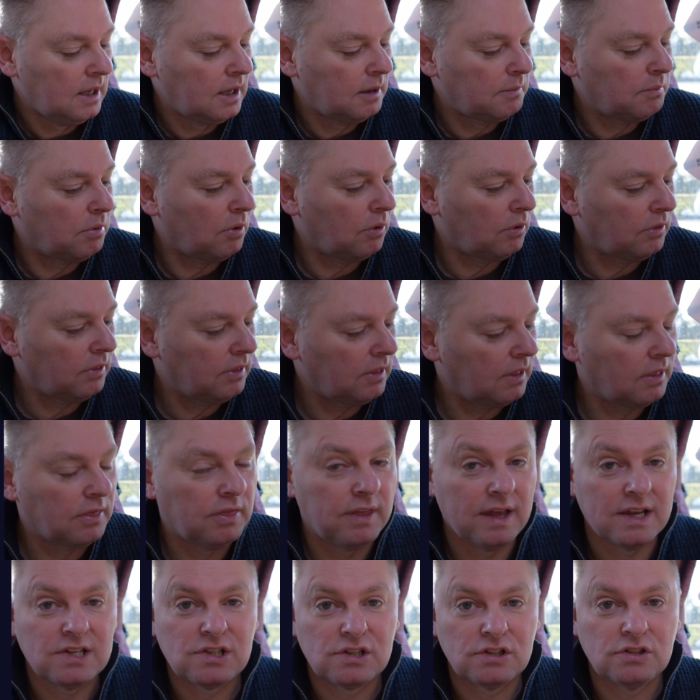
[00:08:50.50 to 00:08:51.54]
but
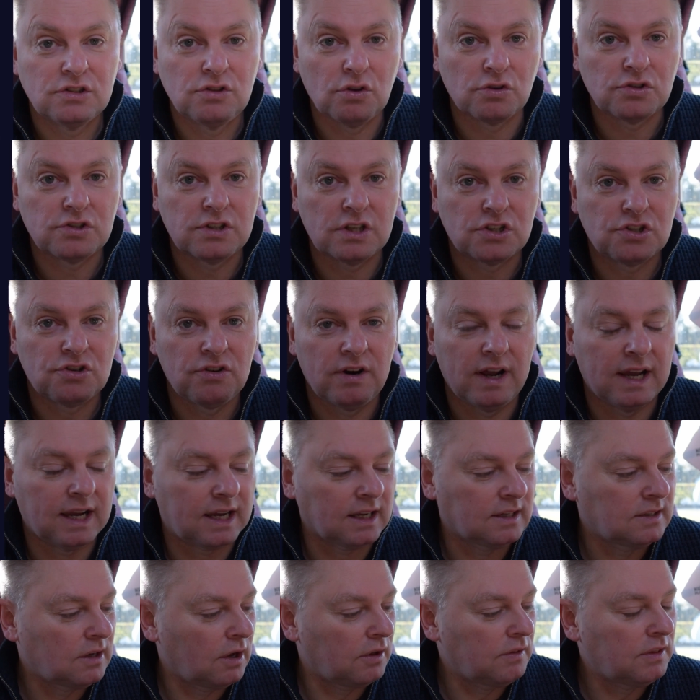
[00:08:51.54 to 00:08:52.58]
this does the trick.
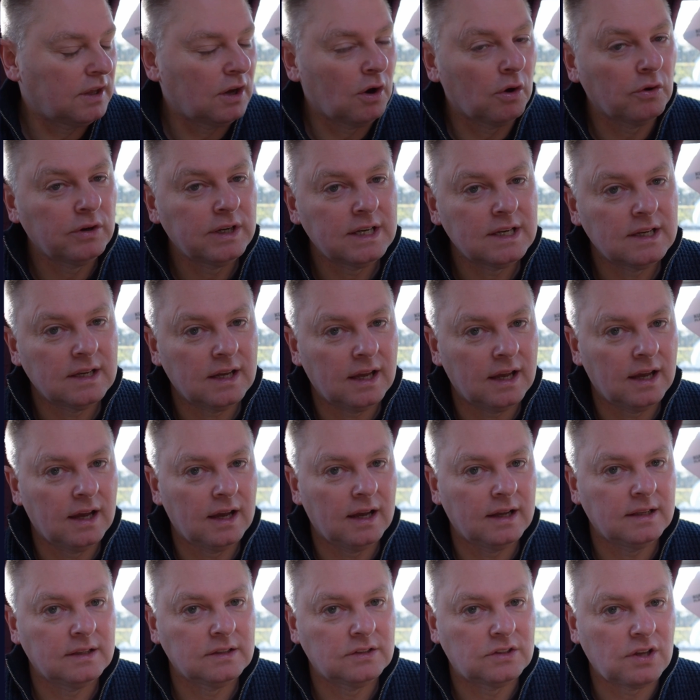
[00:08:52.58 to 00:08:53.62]
Now the only
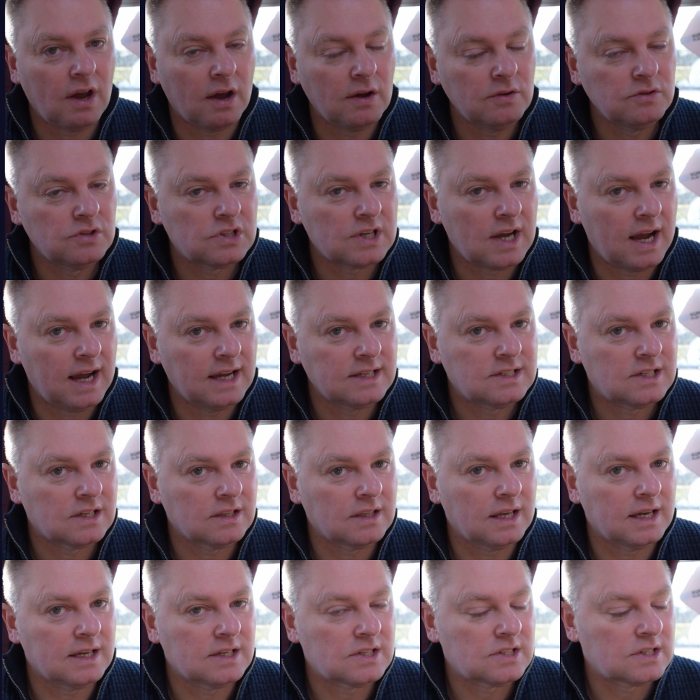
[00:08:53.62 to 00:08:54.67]
downside to
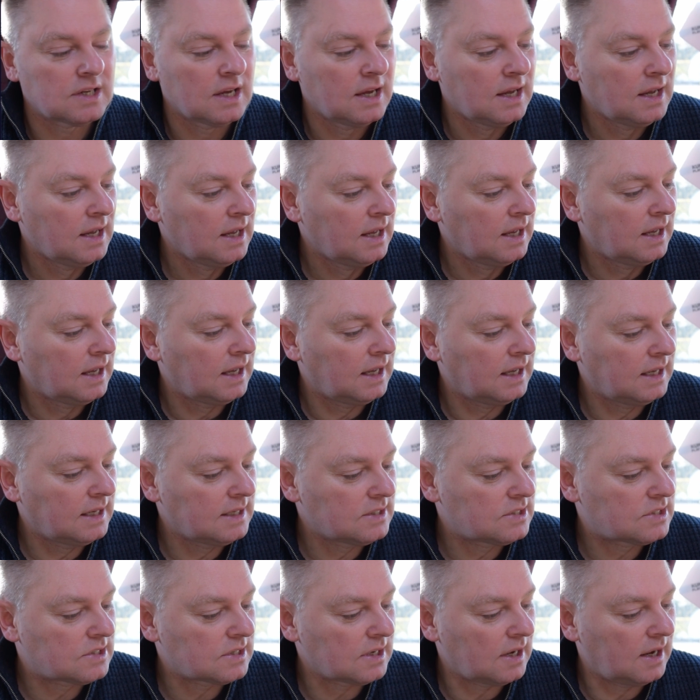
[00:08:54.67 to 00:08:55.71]
this
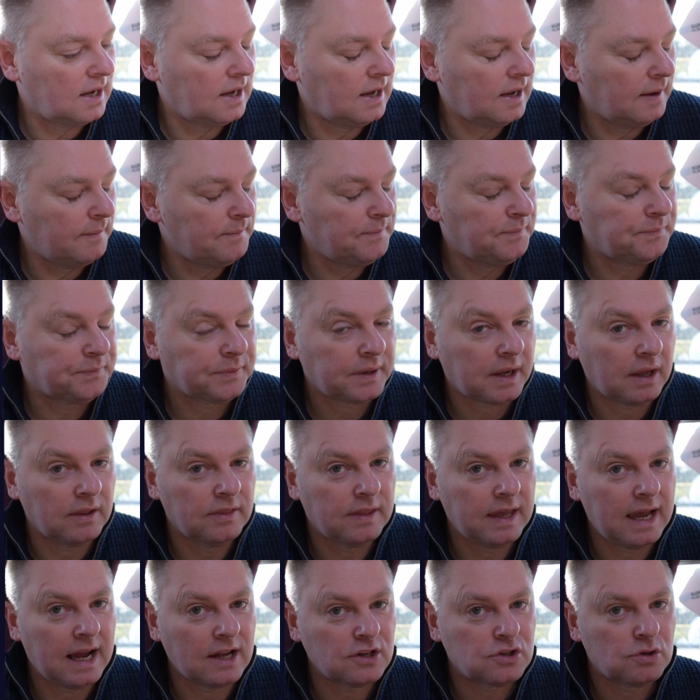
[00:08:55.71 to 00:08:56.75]
is
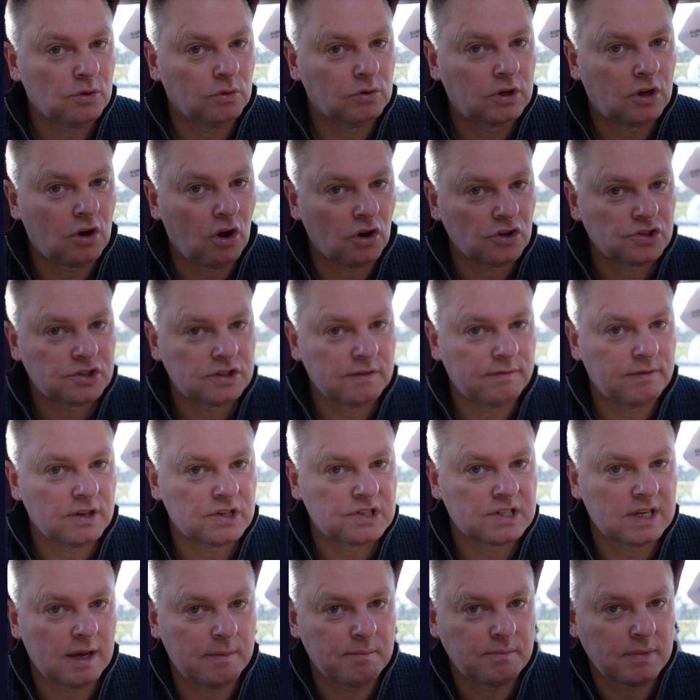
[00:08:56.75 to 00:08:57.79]
the actual cost of the
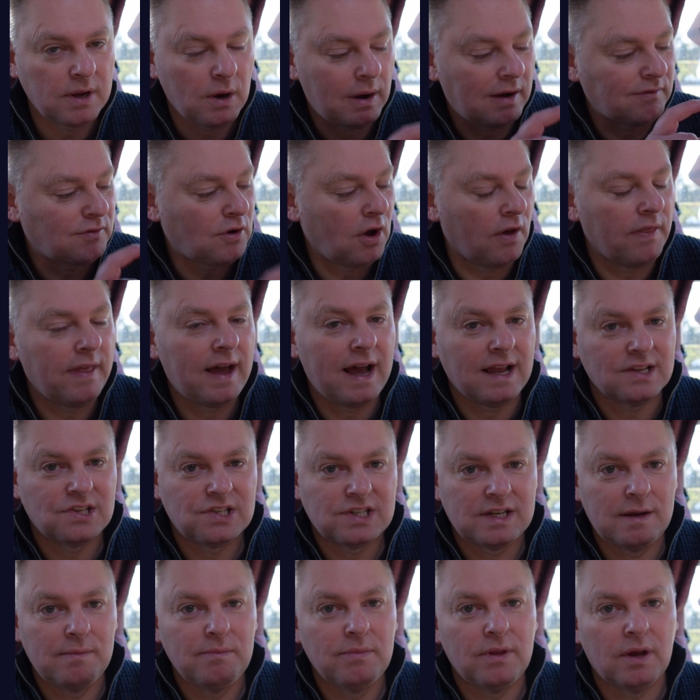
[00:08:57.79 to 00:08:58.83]
SIM. Now I've got that
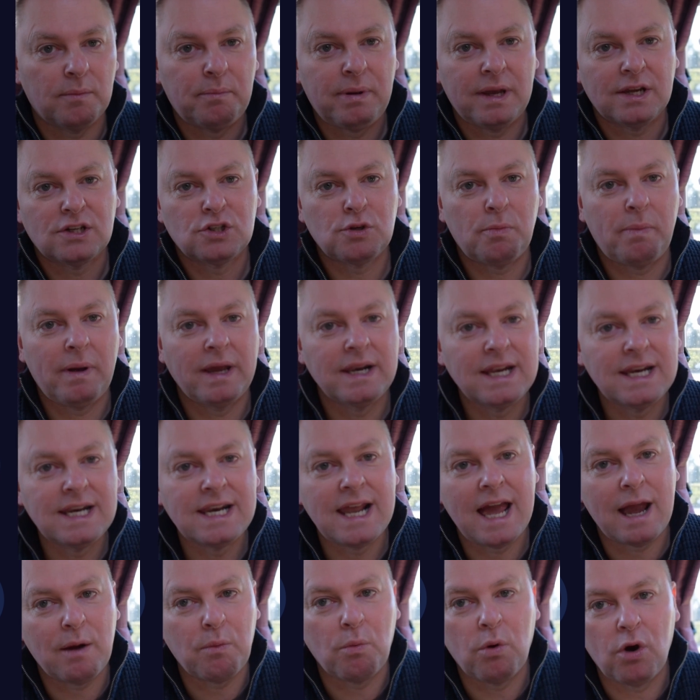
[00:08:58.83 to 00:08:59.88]
SIM that picks up any
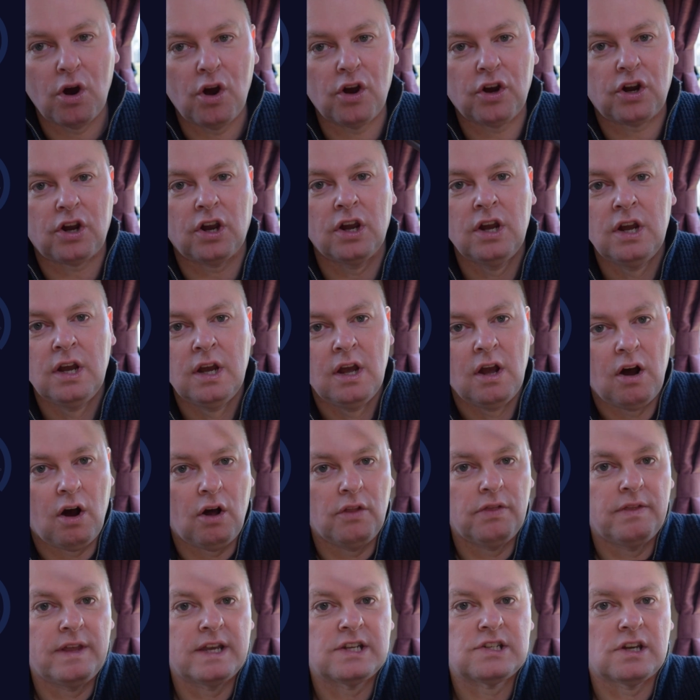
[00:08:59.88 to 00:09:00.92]
network
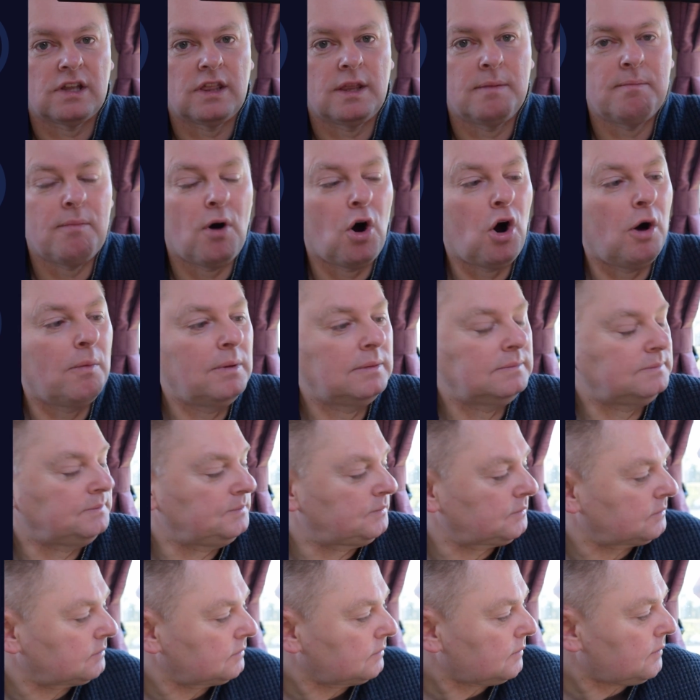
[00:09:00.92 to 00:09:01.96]
on this at the moment,
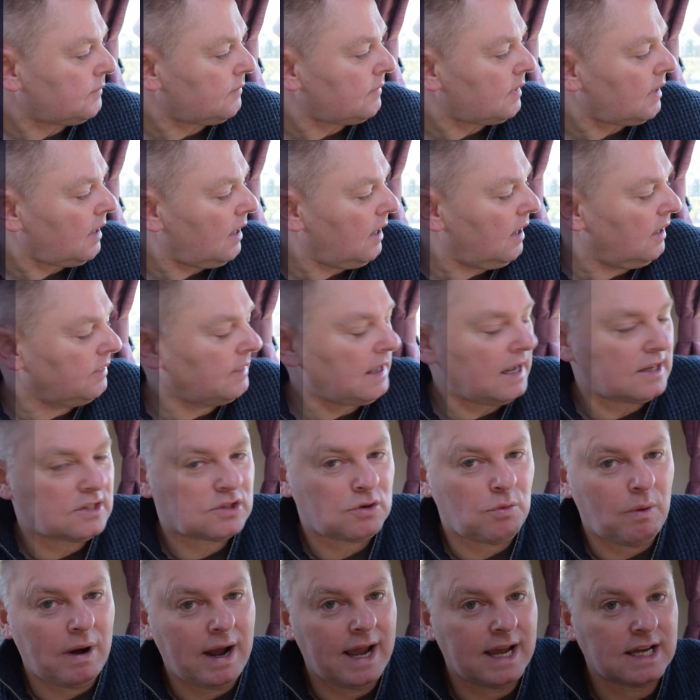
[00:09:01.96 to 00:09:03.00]
and that's
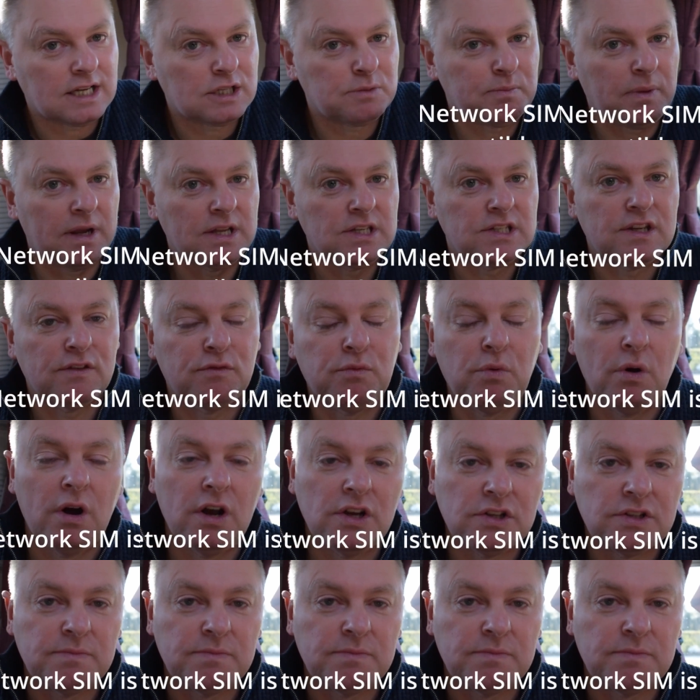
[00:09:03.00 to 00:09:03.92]
quite expensive, whereas